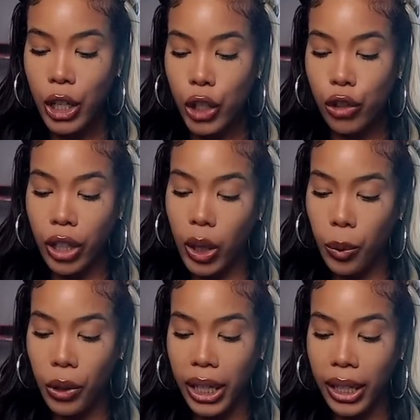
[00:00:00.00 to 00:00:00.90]
Trigger
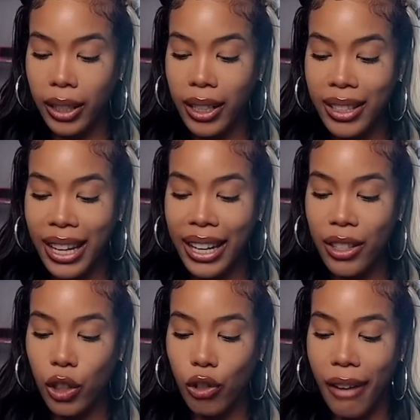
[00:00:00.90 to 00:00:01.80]
warning,
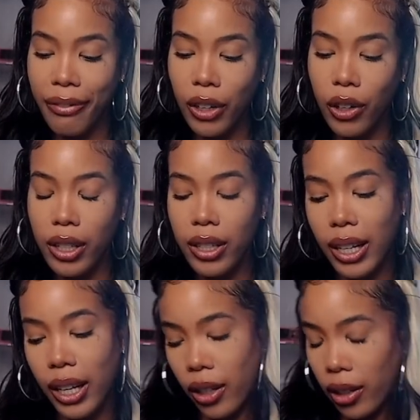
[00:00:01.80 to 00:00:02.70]
contains graphic
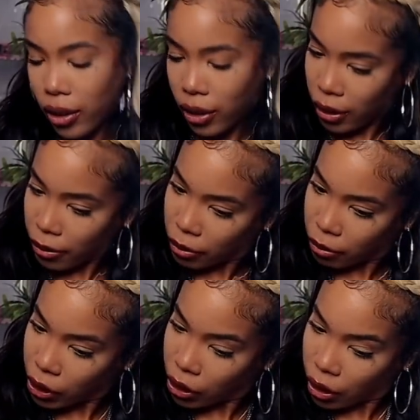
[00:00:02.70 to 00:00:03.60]
content. Oh
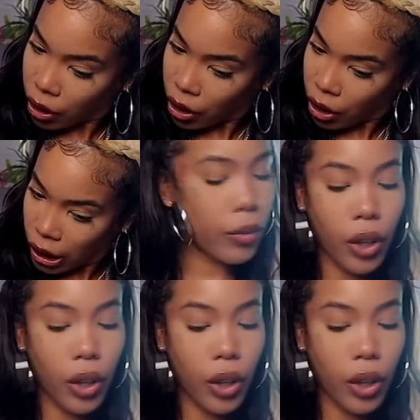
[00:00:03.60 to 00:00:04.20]
my gosh.